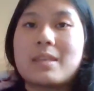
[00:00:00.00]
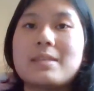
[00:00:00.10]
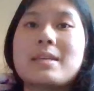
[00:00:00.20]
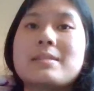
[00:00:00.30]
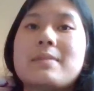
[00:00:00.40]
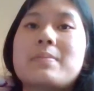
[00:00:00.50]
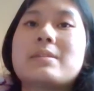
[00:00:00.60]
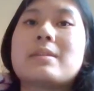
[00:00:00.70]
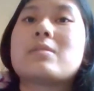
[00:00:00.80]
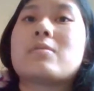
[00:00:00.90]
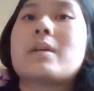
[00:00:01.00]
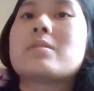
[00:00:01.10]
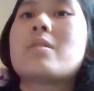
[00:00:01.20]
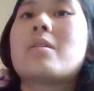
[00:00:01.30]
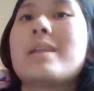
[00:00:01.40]
This exhibits a
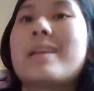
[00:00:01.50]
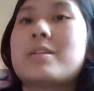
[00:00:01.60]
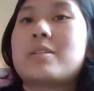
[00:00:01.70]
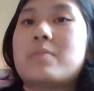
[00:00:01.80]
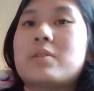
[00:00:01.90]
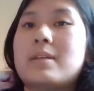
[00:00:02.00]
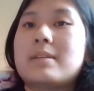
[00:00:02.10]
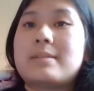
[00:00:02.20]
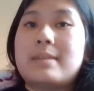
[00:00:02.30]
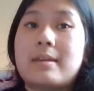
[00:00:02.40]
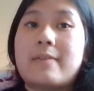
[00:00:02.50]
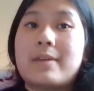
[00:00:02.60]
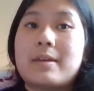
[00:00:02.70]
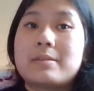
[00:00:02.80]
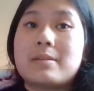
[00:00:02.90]
direct correlation between the
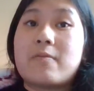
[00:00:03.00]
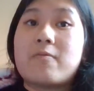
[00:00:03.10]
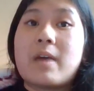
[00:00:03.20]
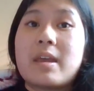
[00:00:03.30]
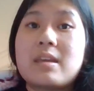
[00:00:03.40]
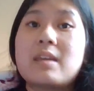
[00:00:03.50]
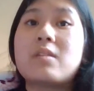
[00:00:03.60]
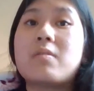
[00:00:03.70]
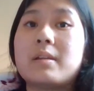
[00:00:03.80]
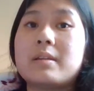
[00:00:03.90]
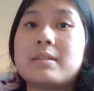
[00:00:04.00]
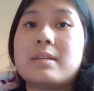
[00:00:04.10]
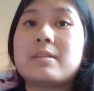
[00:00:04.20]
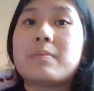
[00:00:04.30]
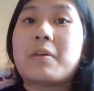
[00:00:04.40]
significance of weighing
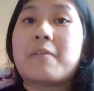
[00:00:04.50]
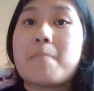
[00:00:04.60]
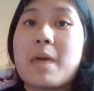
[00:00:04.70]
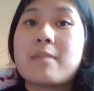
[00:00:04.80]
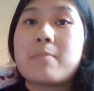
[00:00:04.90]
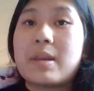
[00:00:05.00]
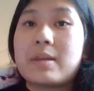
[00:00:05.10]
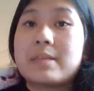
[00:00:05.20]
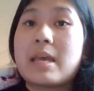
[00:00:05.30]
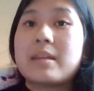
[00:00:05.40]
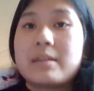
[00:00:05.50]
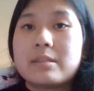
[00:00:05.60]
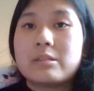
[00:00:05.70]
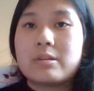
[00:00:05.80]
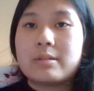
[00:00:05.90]
inequalities in both mathematics and
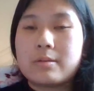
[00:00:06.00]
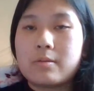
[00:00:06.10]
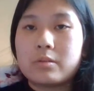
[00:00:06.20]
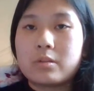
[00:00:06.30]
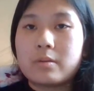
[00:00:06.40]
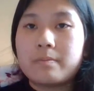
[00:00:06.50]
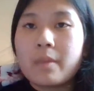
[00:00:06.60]
Indigenous culture.